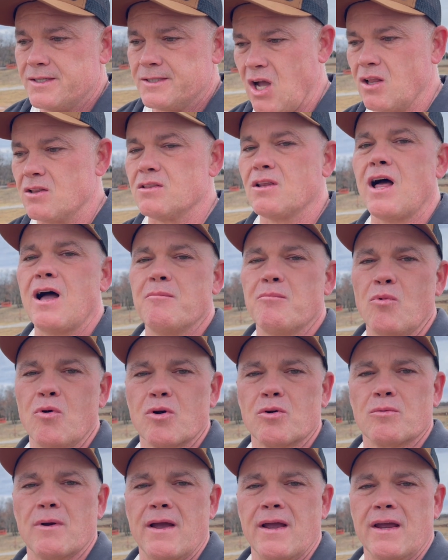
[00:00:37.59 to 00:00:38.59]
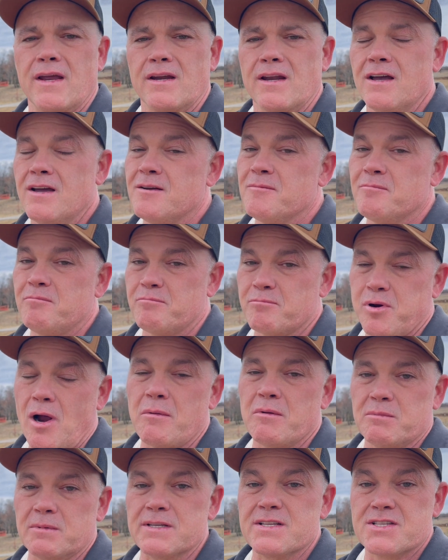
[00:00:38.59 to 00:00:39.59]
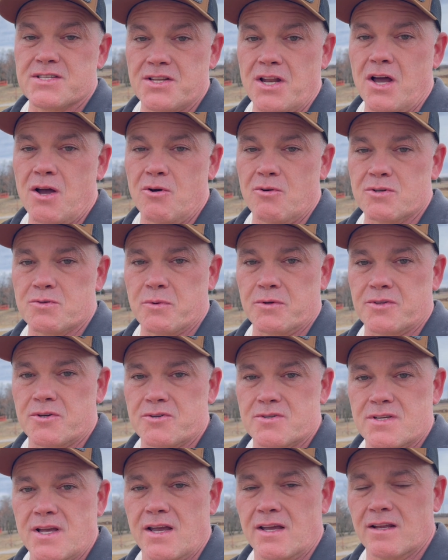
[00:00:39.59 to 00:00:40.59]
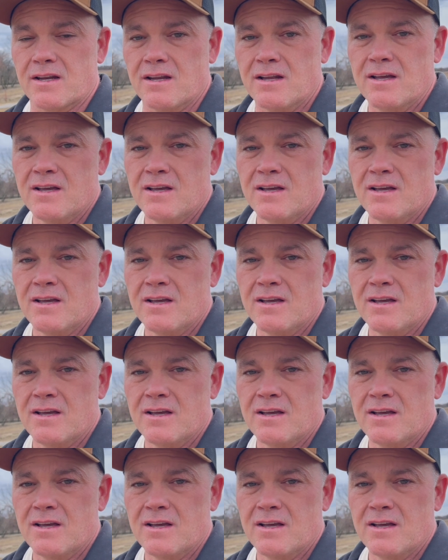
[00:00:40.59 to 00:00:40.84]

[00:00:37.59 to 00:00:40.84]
a lot more rain, probably snow is what they're saying,